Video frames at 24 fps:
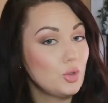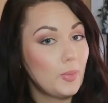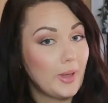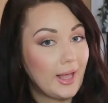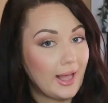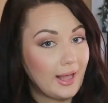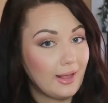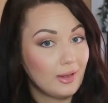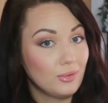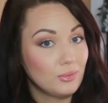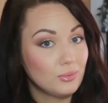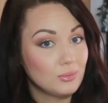
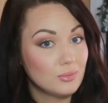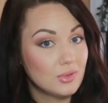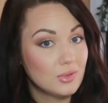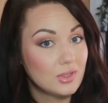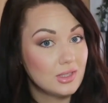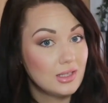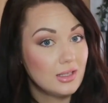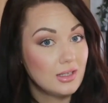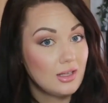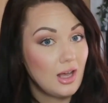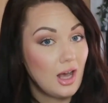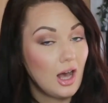
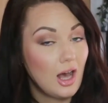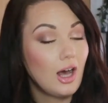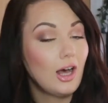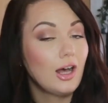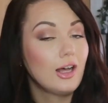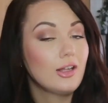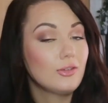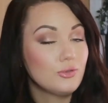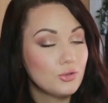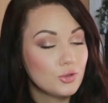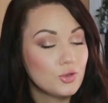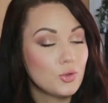
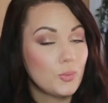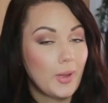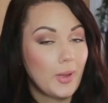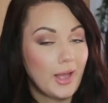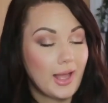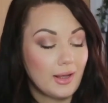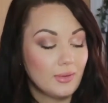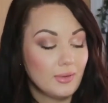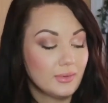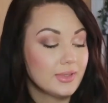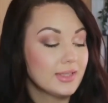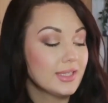
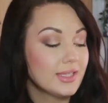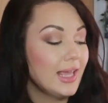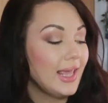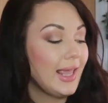£100.